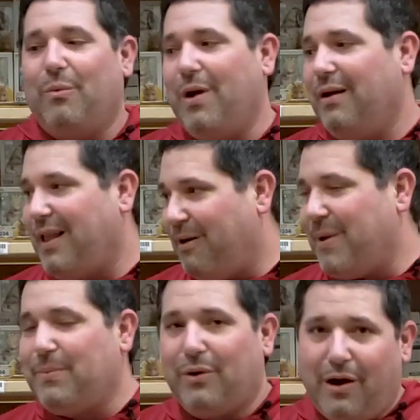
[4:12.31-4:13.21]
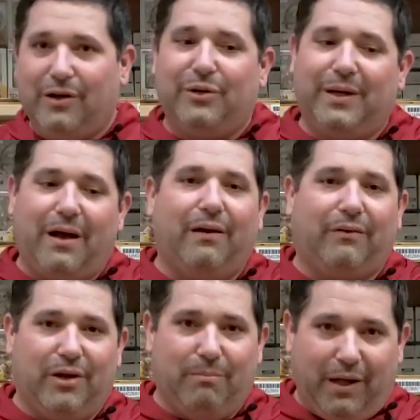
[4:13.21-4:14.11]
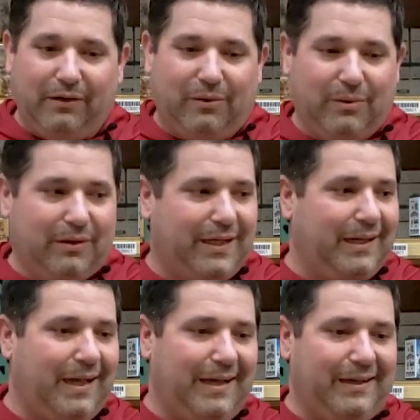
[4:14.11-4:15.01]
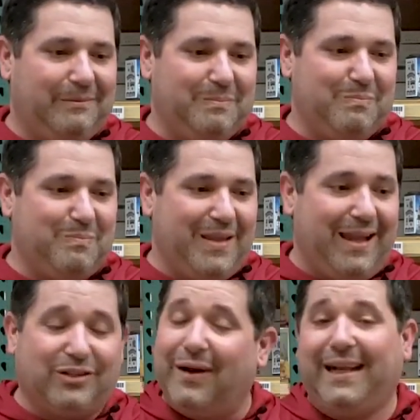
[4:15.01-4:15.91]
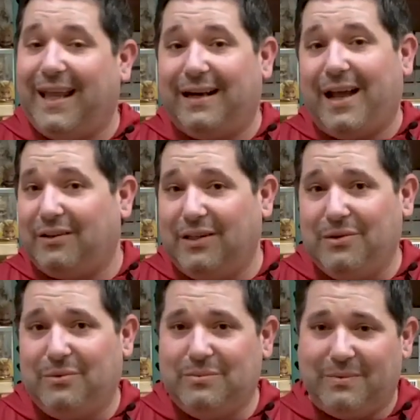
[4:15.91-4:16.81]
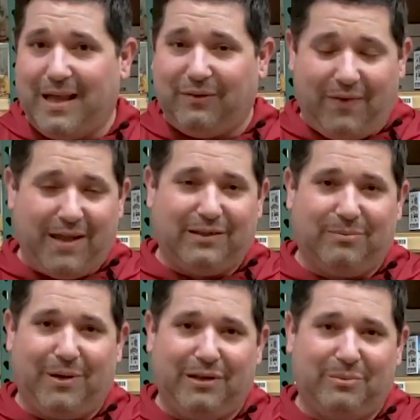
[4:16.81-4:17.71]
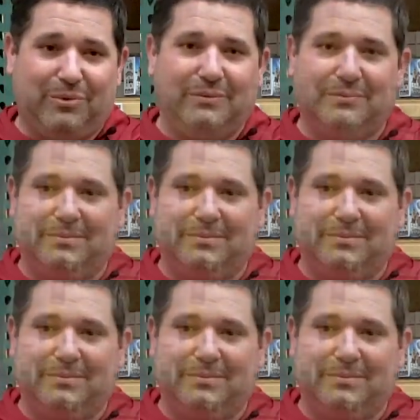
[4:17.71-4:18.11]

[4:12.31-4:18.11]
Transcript: where a lot of people are doing all of their bundle work and trying to get it out to you as fast as possible.